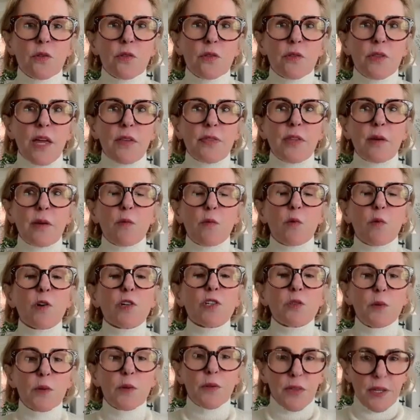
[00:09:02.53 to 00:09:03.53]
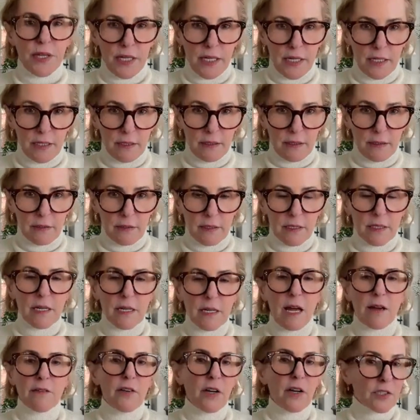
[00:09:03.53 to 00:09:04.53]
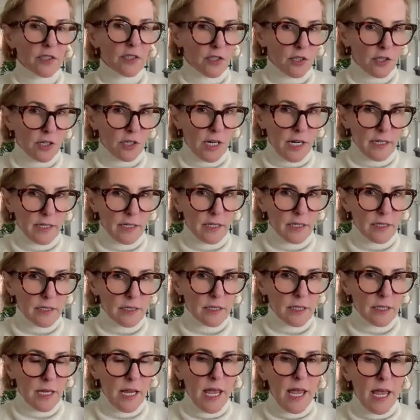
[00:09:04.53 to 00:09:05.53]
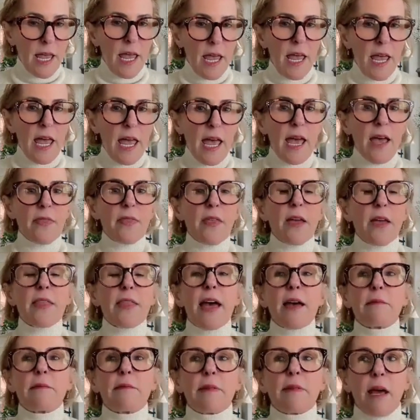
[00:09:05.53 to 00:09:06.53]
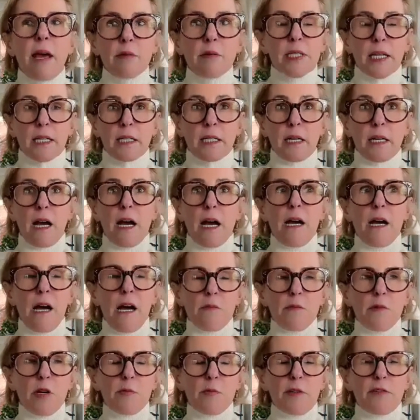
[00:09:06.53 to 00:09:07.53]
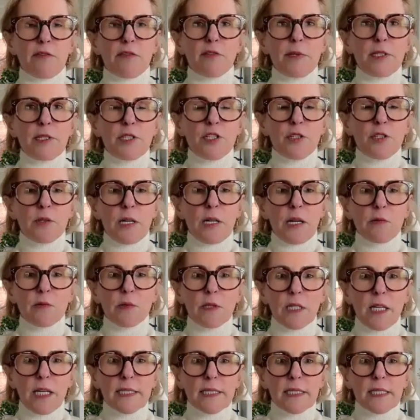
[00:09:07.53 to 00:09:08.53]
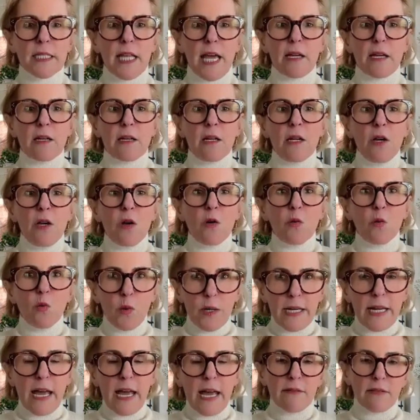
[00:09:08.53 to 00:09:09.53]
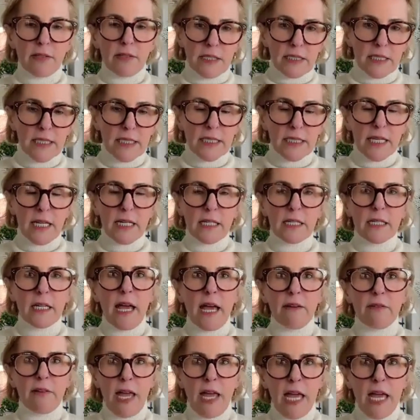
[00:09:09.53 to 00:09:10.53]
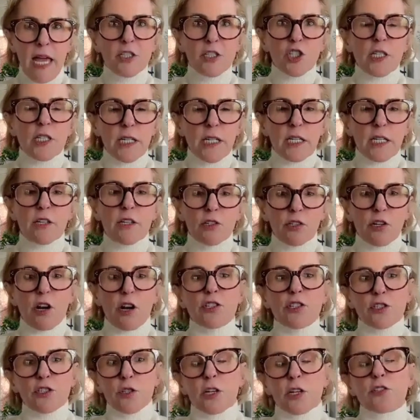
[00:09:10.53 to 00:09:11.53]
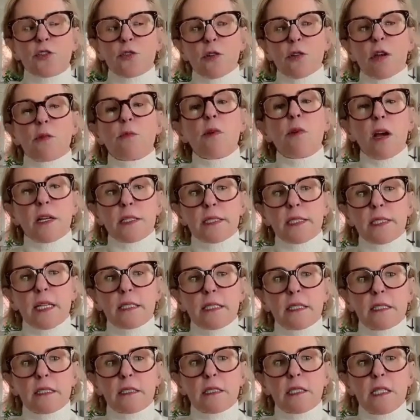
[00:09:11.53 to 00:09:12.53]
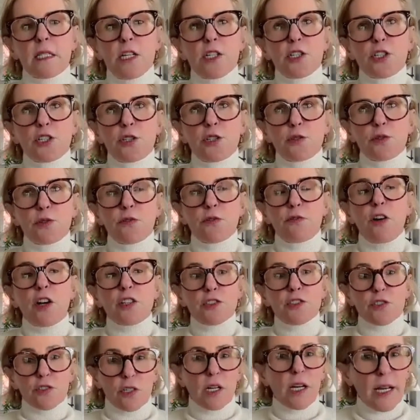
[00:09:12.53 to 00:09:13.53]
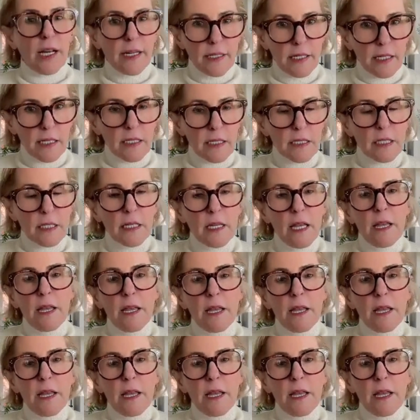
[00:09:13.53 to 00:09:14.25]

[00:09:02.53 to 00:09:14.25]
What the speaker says: that they worked within did not foster kindness. And then that was like an aha moment for me too. And I realized that we have, as I said, have engineered our structure and our processes to foster kindness.